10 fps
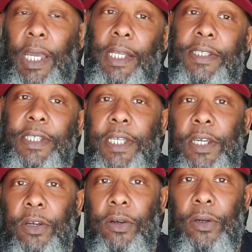
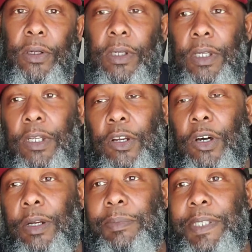insecure, you know
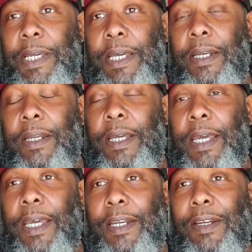what I'm saying?
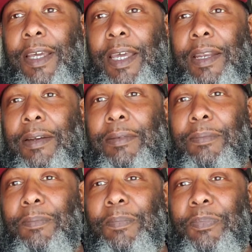And
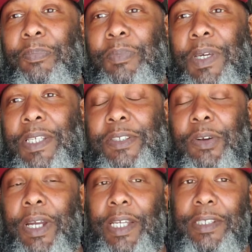it's
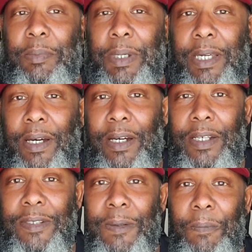crazy
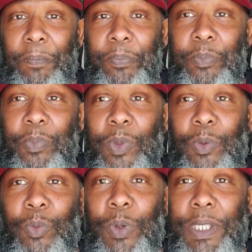because
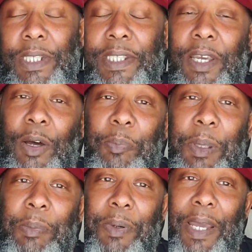when you tell
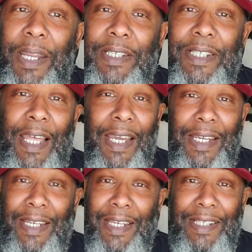people that, it's
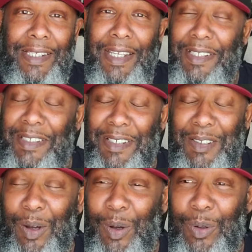like it
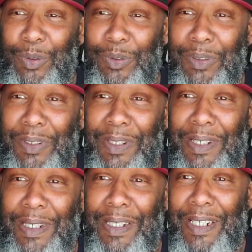just goes
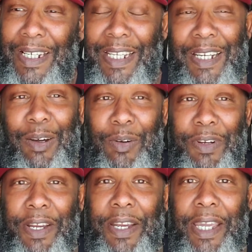clean over
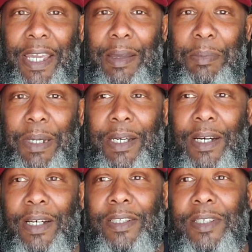their head,
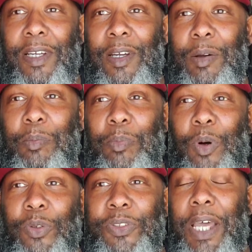because
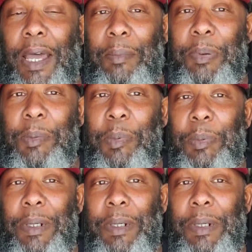most time people